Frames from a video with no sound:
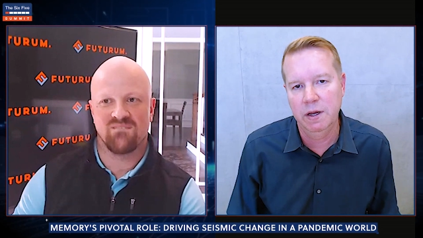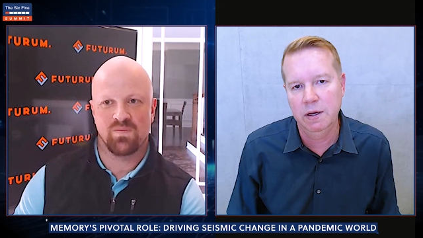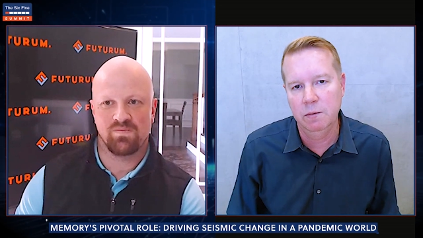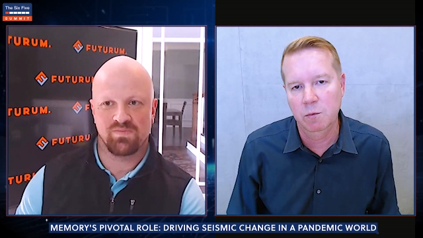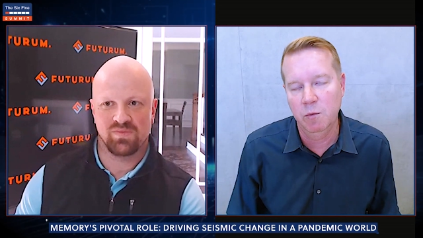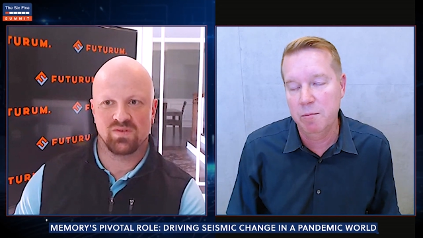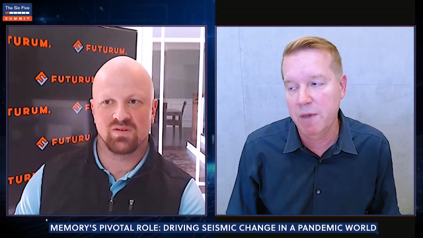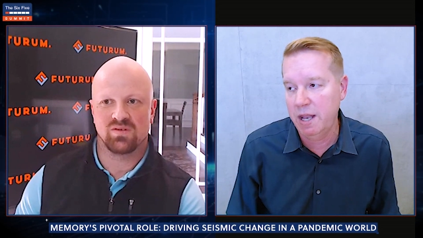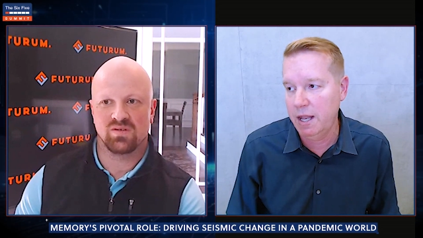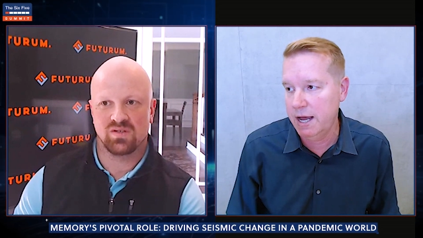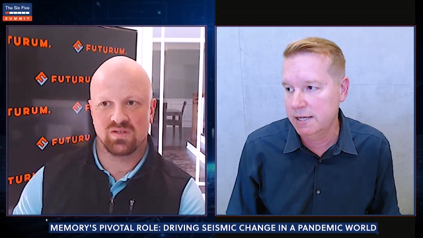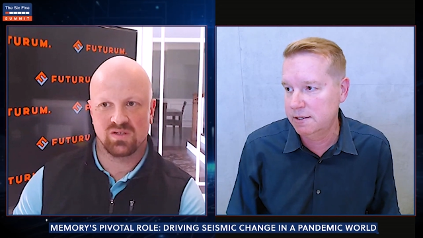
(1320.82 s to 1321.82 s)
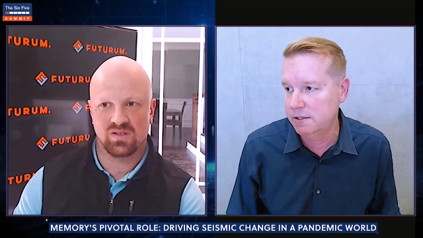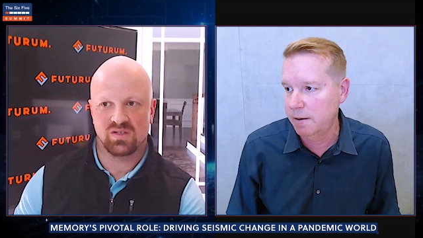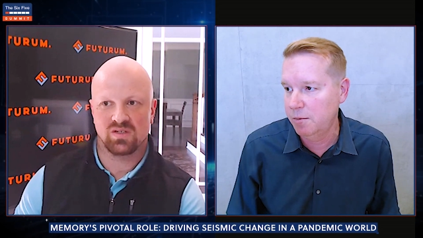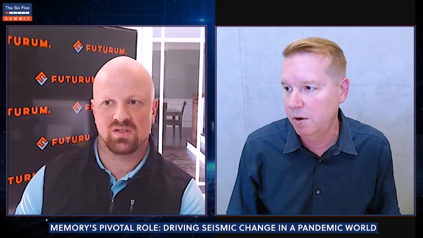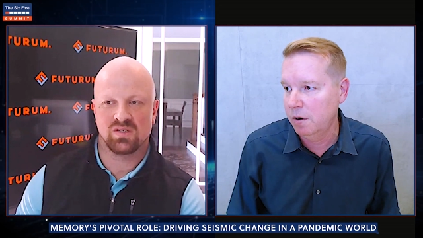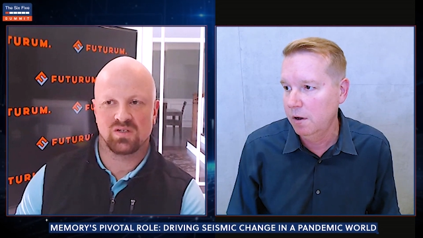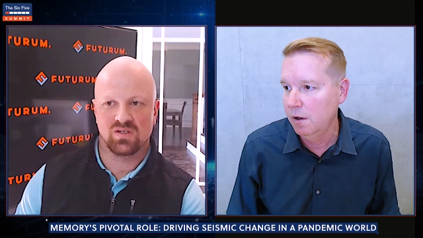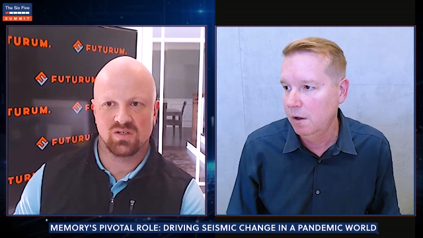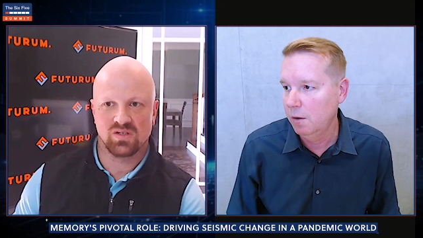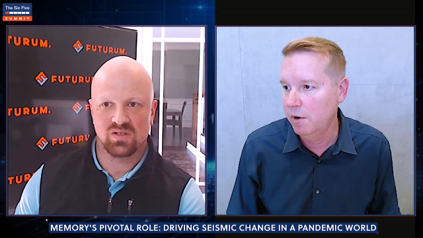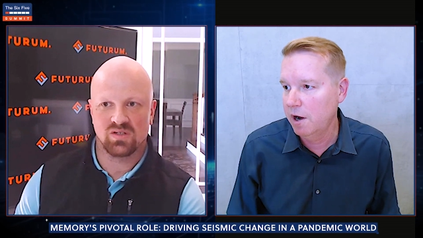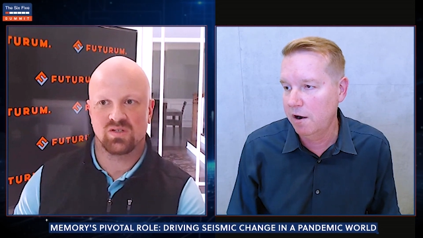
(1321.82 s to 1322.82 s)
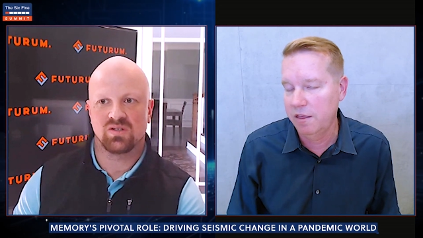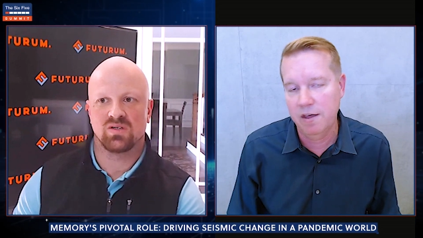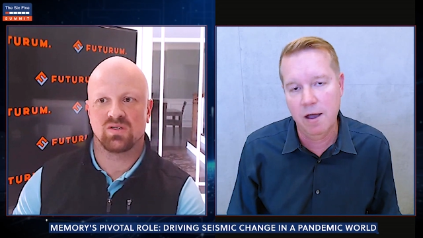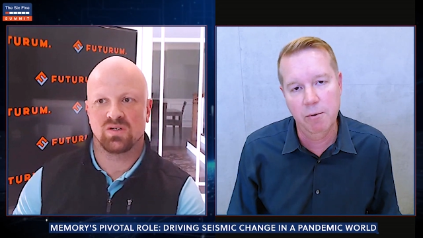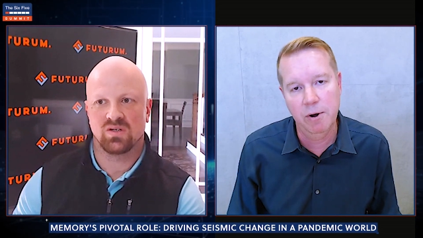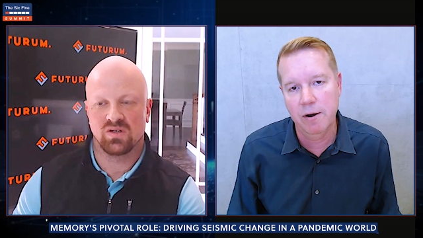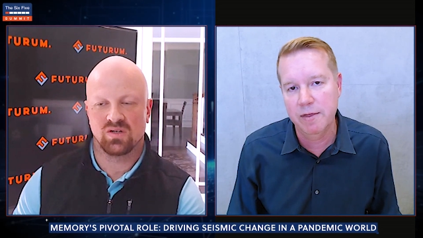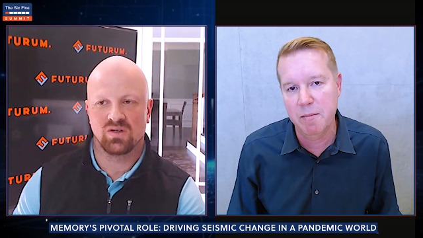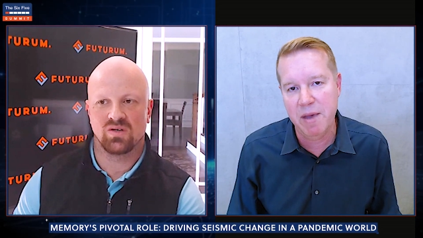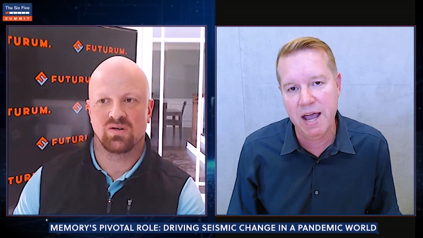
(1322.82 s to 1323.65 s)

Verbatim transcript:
Speaker 1: we when we met last summer, we already thought we were on the